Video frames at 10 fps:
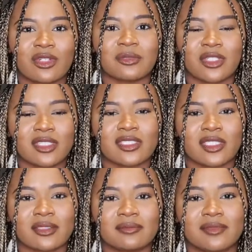I'm trying to
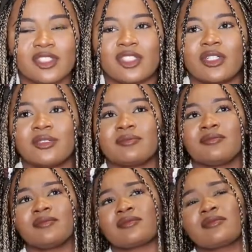say. So,
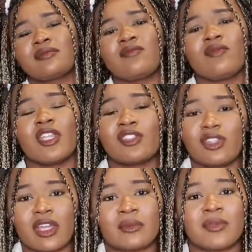and you
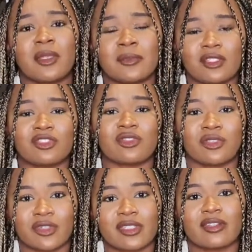got to be able to control
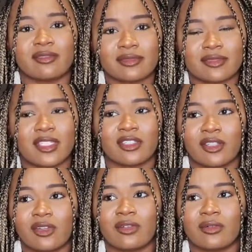yourself and
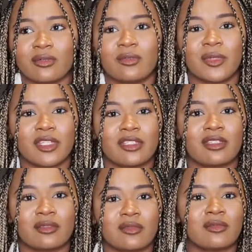know
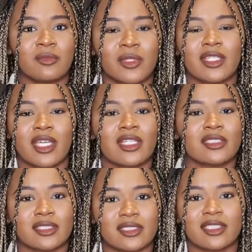when not
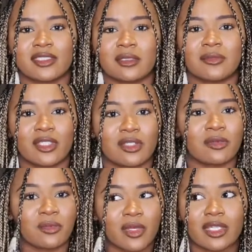to say something,
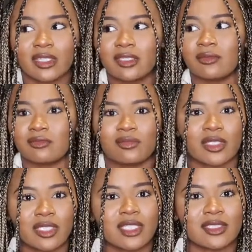or what and
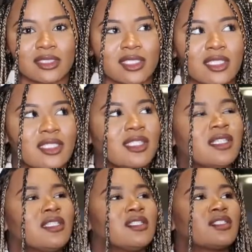what not to say.
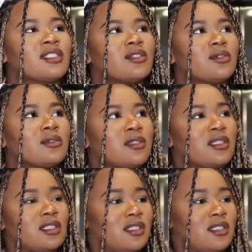So